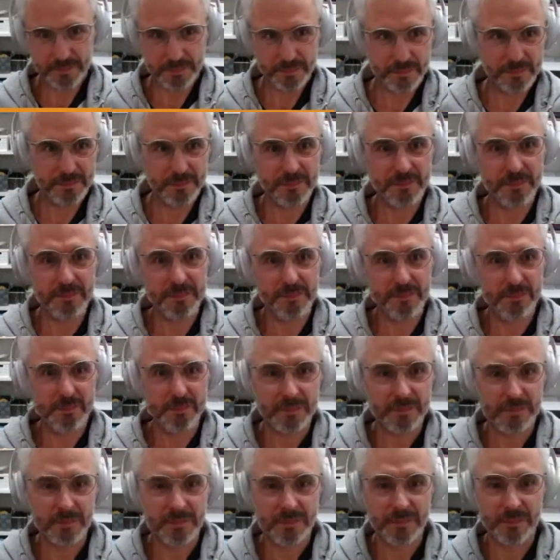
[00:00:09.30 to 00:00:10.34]

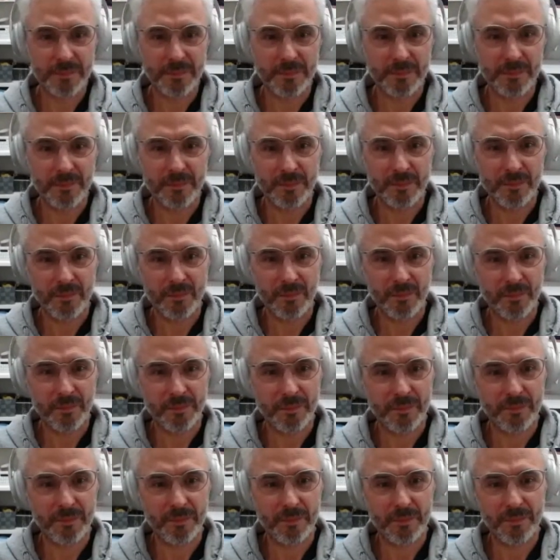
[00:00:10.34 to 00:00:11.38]

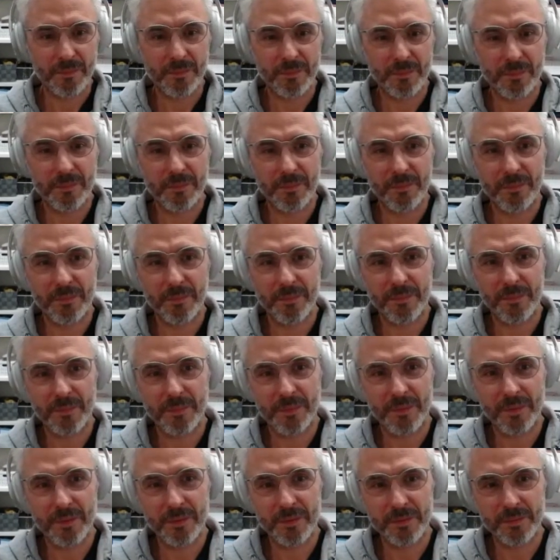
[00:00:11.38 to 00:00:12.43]

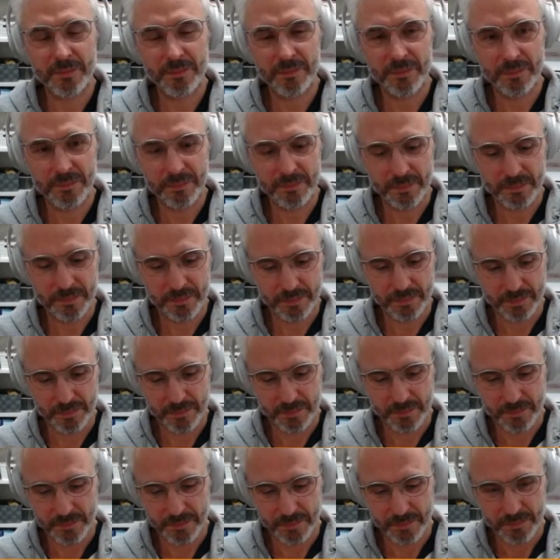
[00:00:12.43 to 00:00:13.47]

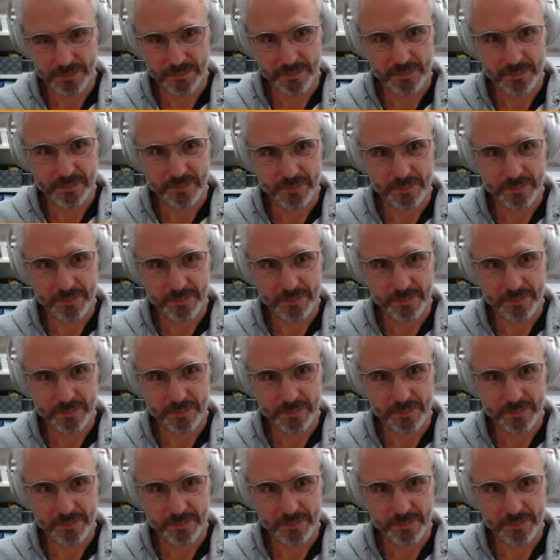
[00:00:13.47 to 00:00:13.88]
The person shown says nothing.